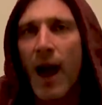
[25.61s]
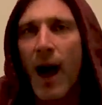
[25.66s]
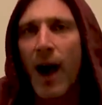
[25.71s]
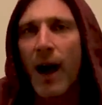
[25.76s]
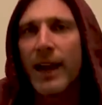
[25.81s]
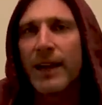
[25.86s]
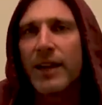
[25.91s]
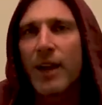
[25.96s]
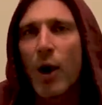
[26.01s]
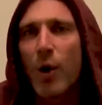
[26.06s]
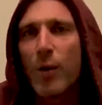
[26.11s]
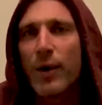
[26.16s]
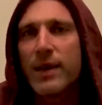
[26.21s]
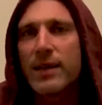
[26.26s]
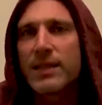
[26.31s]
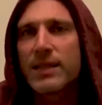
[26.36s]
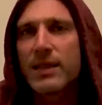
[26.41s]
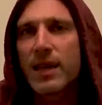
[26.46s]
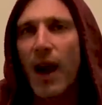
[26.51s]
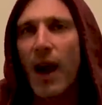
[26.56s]
I
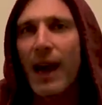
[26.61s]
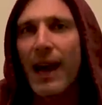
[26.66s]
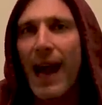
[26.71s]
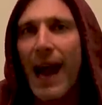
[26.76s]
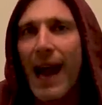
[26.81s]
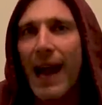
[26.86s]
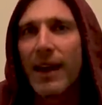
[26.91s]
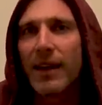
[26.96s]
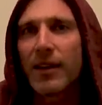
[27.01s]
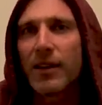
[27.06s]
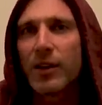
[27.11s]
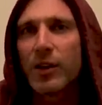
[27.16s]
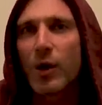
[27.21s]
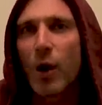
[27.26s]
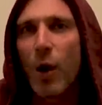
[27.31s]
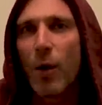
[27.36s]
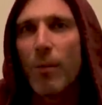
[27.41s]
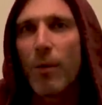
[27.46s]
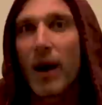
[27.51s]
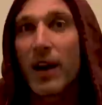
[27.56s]
noticed that I hadn't
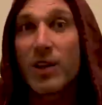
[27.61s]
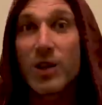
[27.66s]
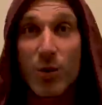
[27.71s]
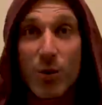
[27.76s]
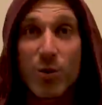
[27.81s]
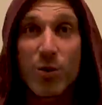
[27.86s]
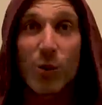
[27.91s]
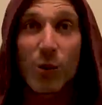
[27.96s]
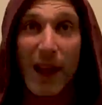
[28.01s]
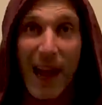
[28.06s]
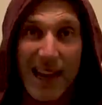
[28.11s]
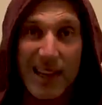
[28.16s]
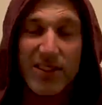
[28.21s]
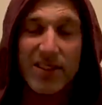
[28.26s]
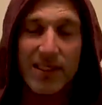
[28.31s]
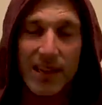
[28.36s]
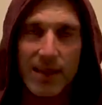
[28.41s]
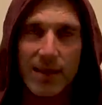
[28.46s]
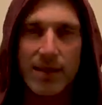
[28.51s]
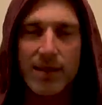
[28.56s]
got my usual
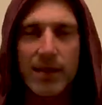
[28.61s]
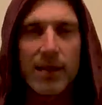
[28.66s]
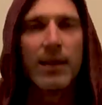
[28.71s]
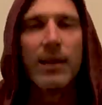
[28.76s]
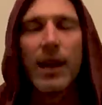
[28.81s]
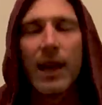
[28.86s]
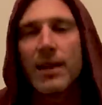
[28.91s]
AdSense in.